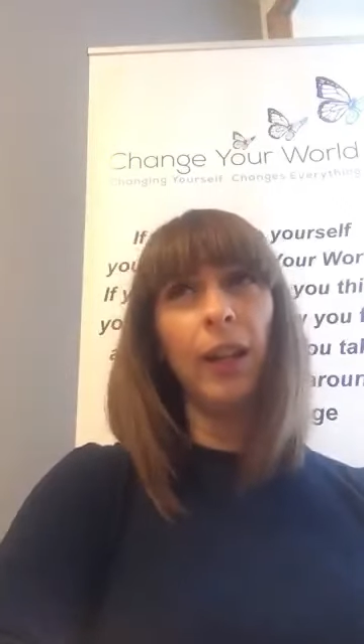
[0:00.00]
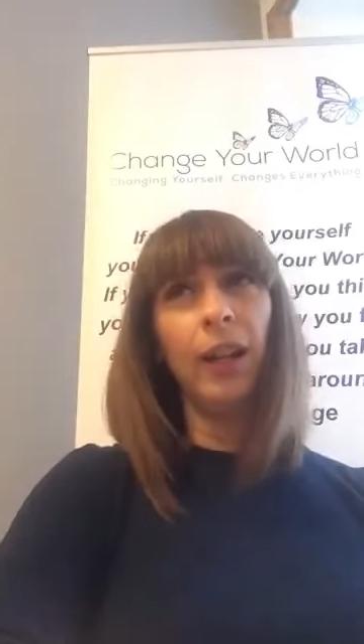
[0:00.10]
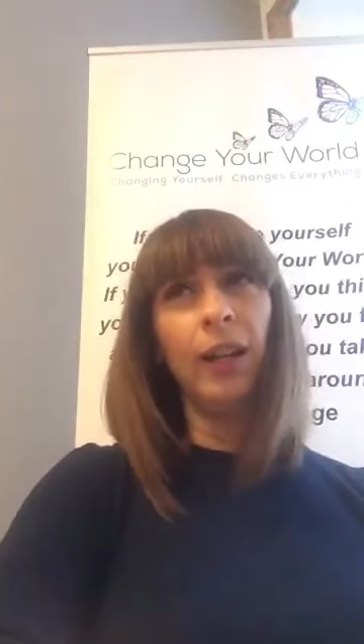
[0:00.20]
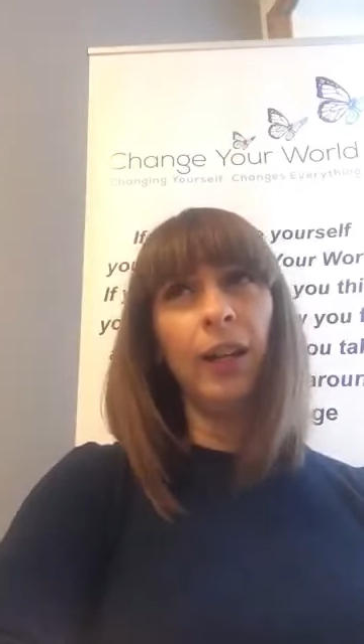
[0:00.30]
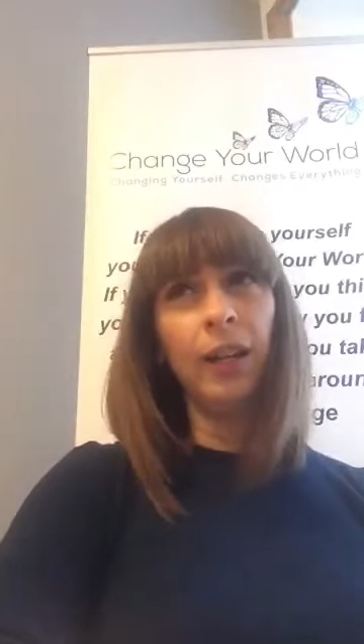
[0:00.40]

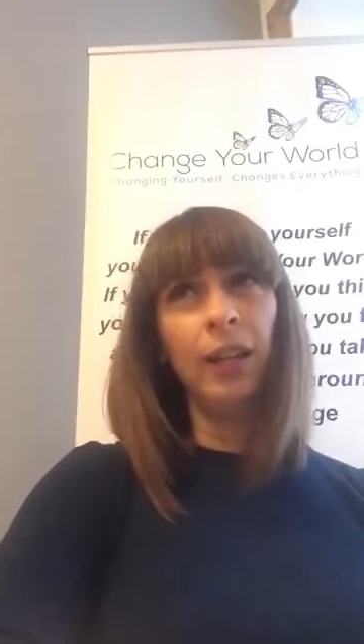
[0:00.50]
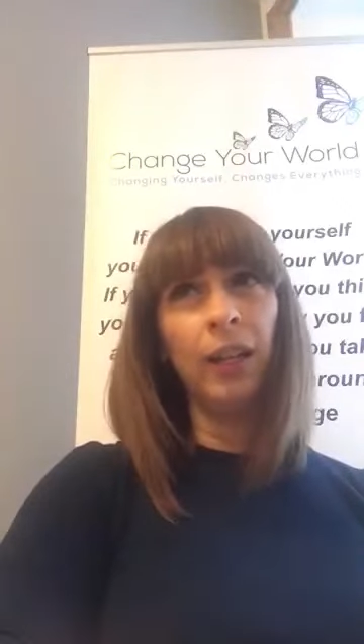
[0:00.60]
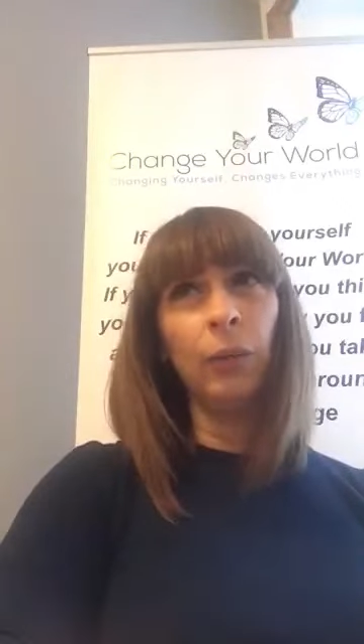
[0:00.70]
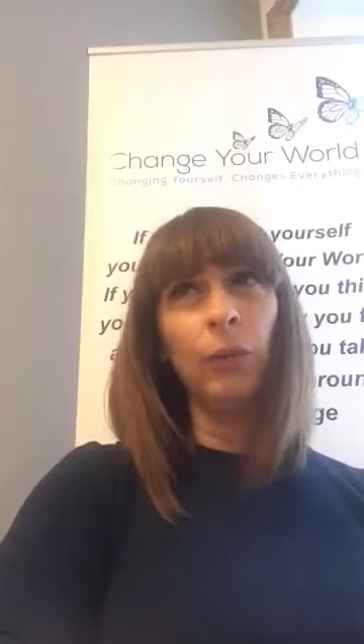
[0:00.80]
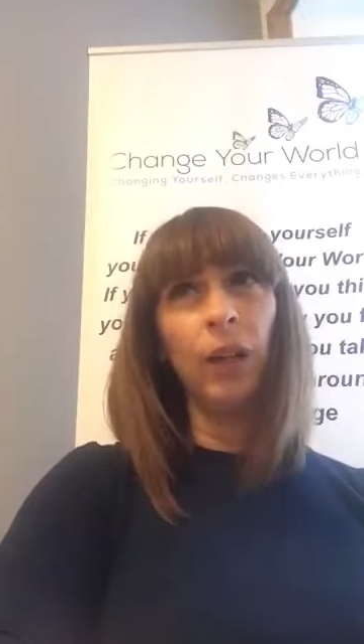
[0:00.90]

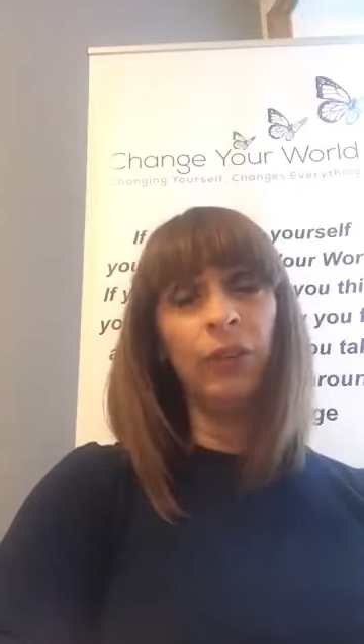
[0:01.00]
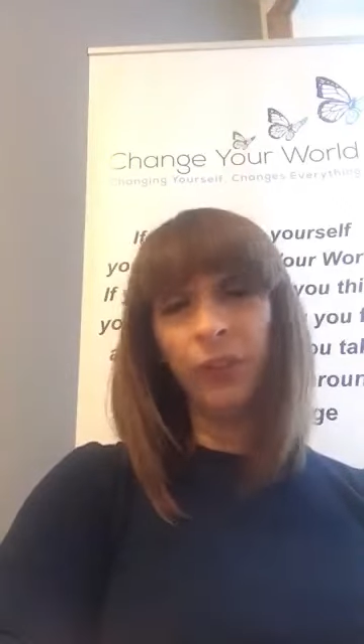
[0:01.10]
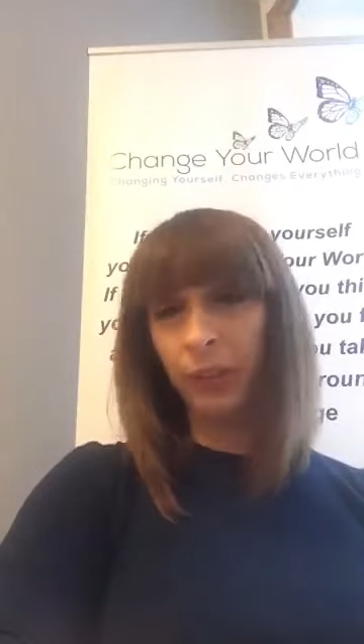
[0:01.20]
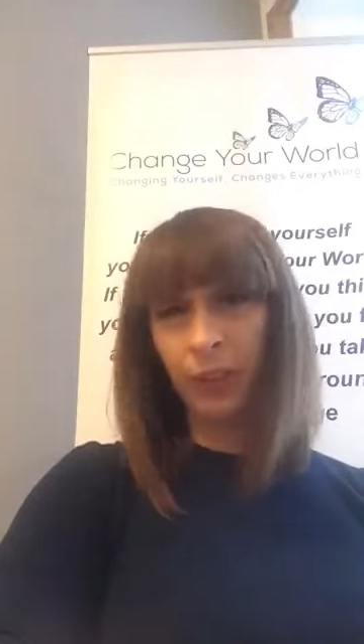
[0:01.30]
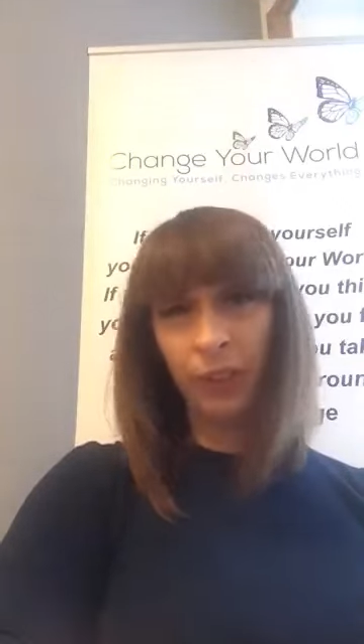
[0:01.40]
I
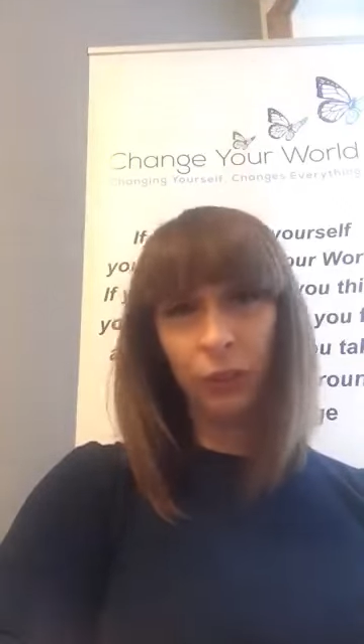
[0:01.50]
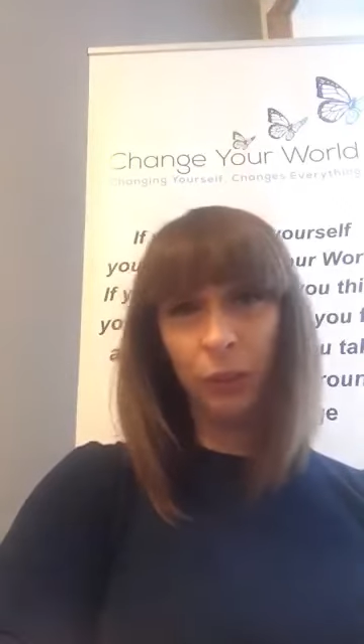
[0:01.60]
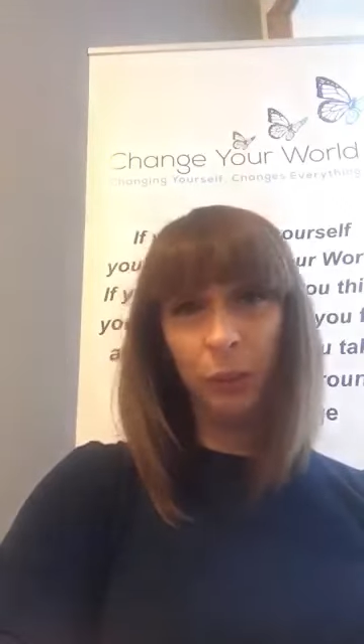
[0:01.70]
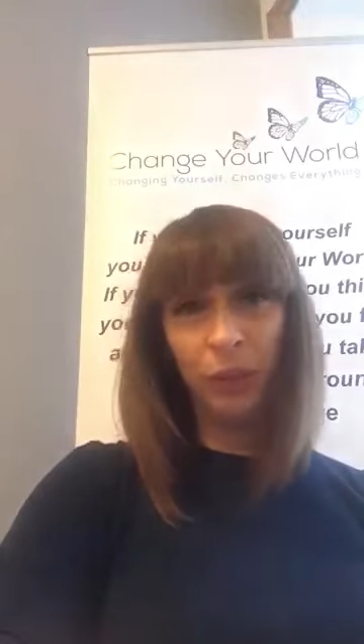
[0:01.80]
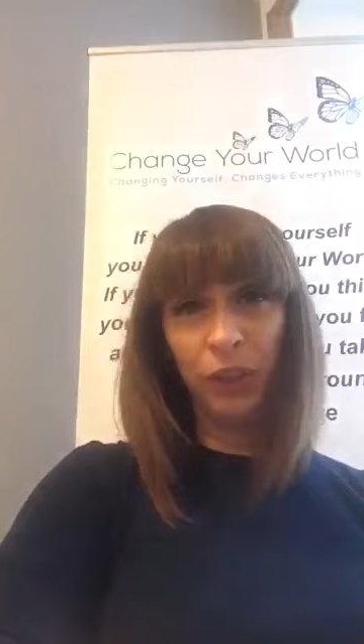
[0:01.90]
found it
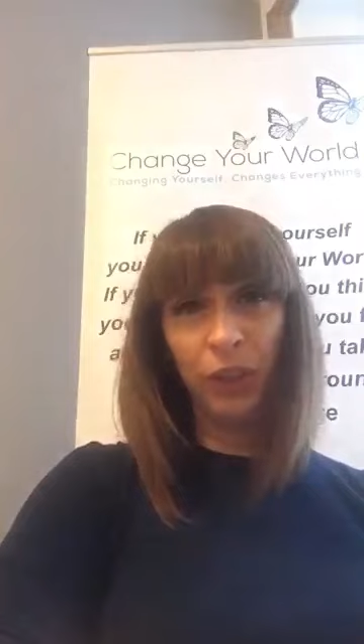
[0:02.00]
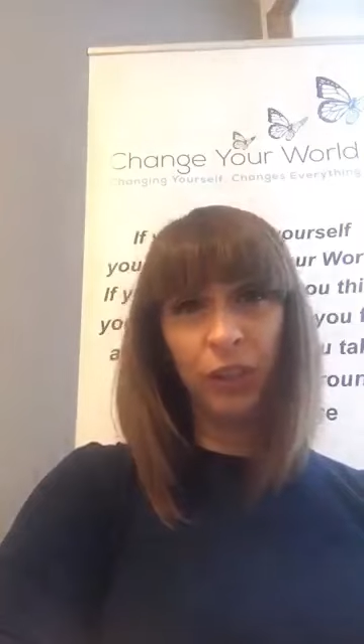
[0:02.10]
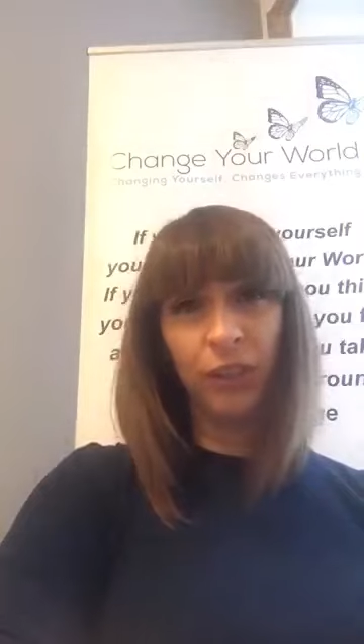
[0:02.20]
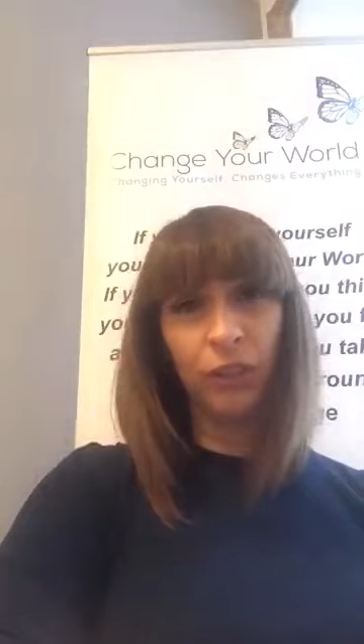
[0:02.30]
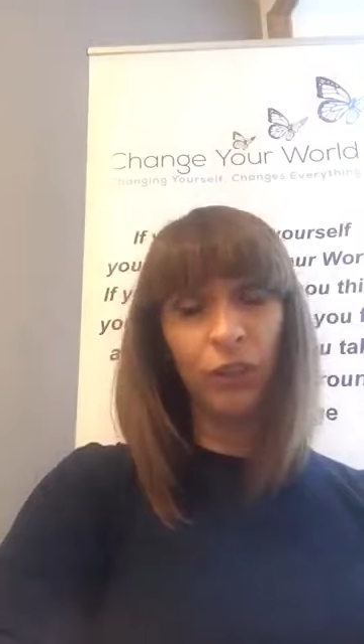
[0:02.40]
extremely
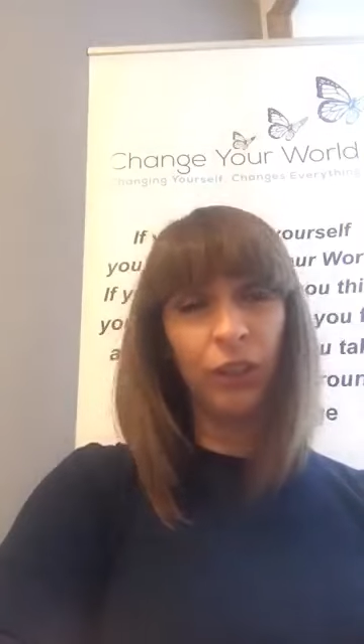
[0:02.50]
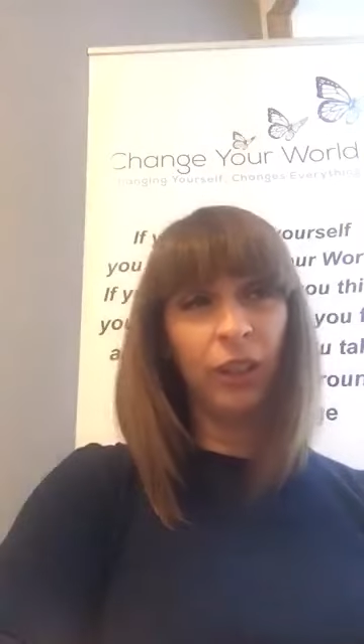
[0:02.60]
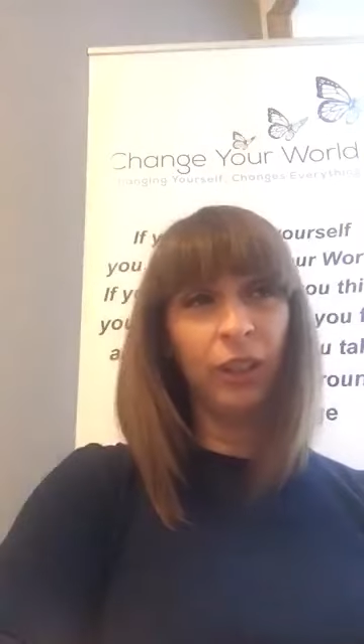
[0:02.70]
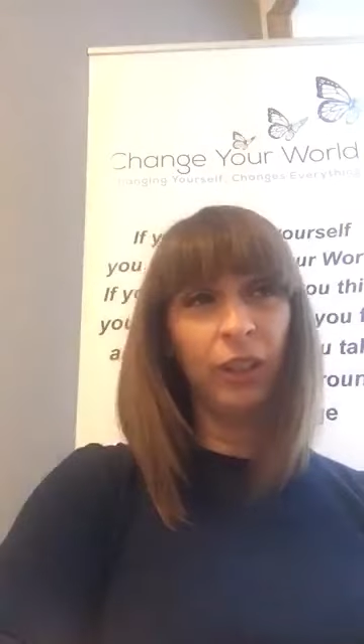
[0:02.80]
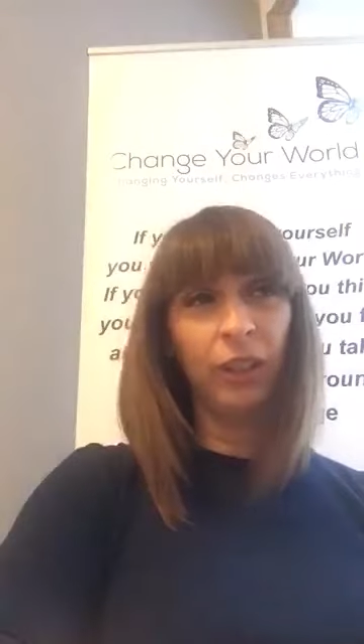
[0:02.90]

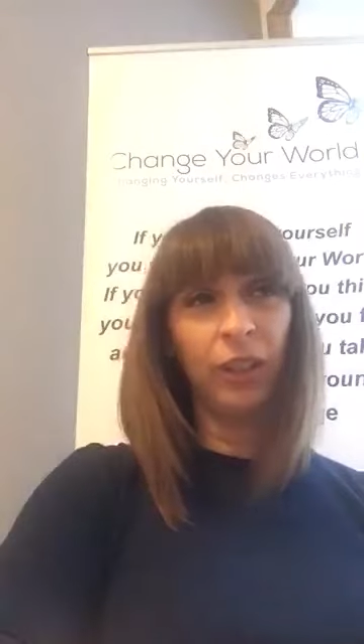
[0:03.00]
challenging.